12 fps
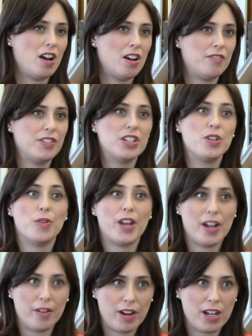of a new
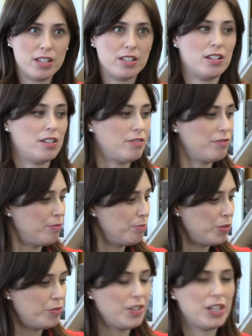era of
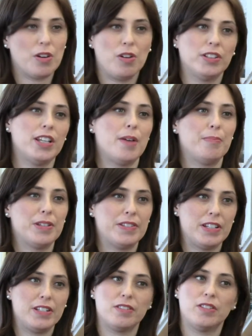moving all the
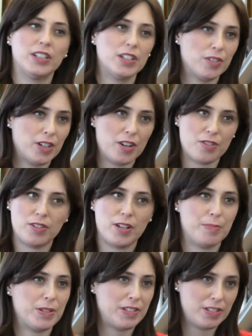embassies, all the international
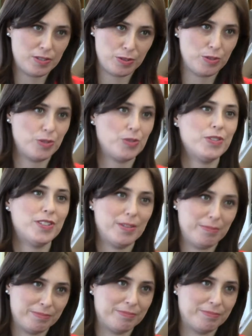embassies, to Jerusalem.